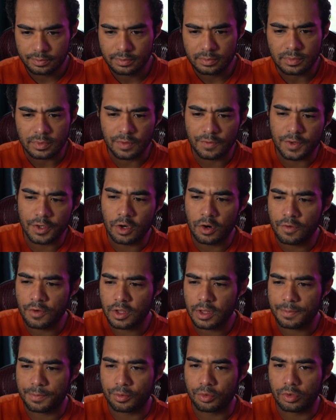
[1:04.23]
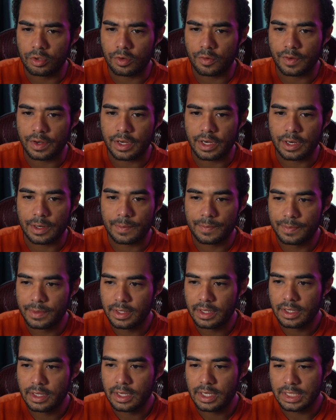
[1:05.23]
if you go over to the pool over here,
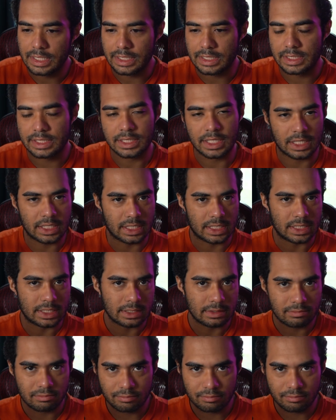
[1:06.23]
this is going to